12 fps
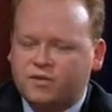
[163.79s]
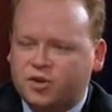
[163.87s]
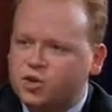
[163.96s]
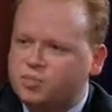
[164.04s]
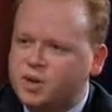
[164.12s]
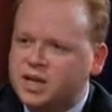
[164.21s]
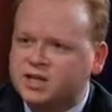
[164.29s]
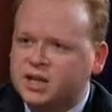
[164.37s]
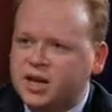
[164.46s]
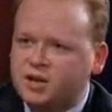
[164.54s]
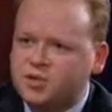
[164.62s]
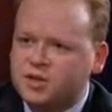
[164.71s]
of a good
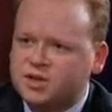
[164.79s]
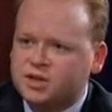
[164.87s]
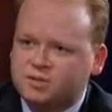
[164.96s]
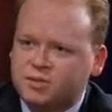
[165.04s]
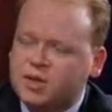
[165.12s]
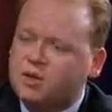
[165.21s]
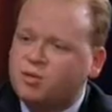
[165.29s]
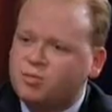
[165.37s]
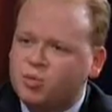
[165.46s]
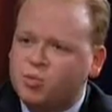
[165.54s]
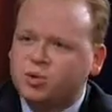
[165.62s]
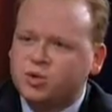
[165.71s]
baseline when they
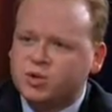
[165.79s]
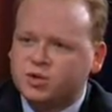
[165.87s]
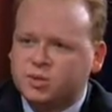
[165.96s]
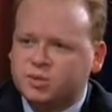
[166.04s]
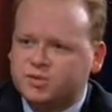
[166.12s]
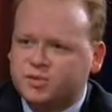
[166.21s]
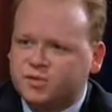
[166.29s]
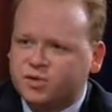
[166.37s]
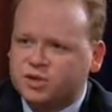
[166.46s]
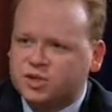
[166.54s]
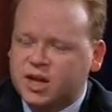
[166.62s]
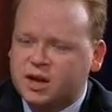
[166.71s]
report to their ships for the
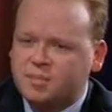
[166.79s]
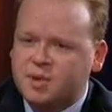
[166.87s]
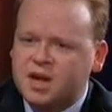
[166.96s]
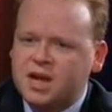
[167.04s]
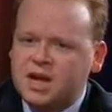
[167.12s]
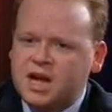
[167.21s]
first time,